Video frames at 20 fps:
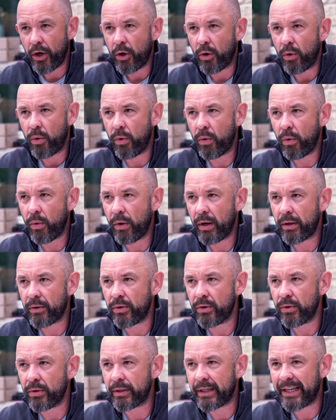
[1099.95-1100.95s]

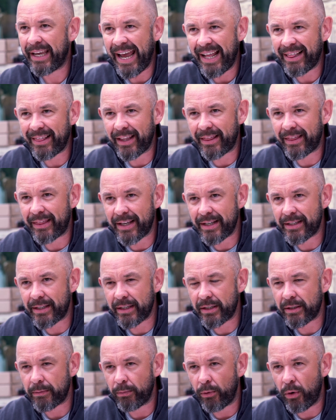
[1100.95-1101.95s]
who get that this
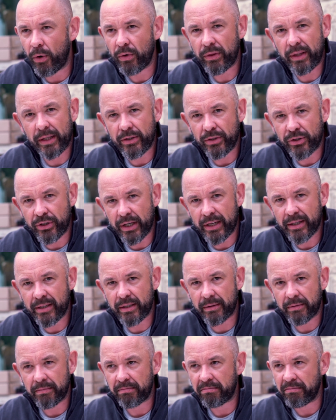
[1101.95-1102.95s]
is more than
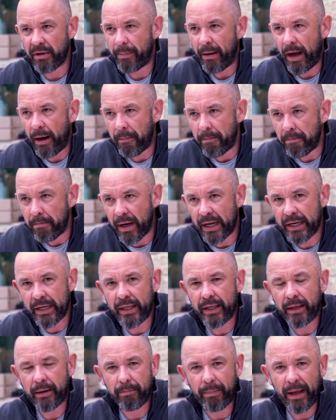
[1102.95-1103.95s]
just about
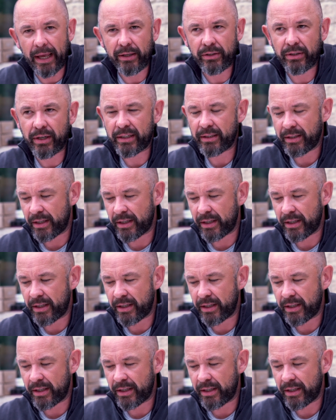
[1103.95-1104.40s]
money and paychecks.